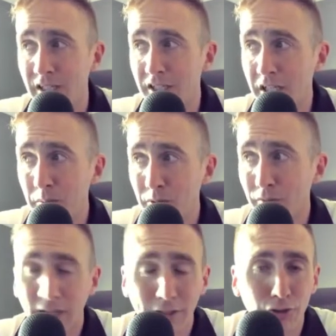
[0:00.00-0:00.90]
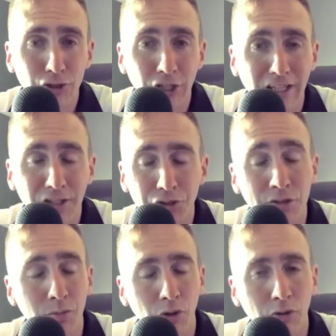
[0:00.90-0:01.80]
keep the vector change in
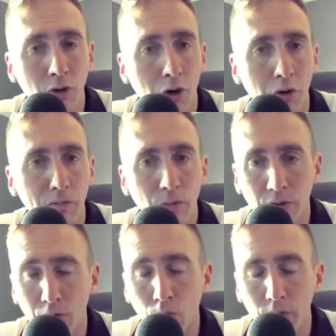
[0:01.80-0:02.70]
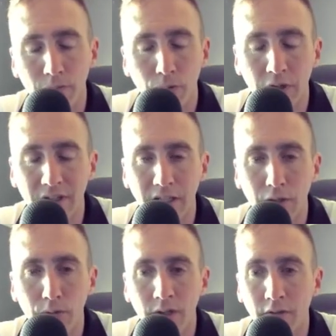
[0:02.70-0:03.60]
the protocol or if we're going to get
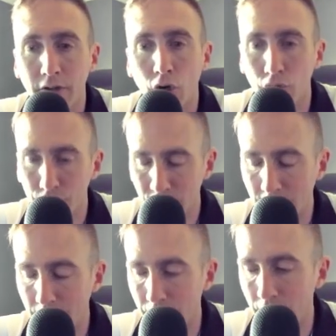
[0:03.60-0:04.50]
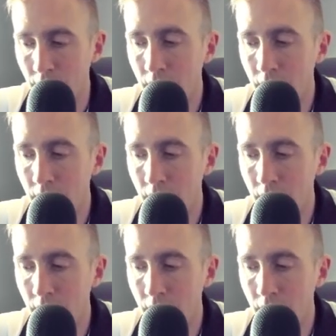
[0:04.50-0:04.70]
rid of it altogether.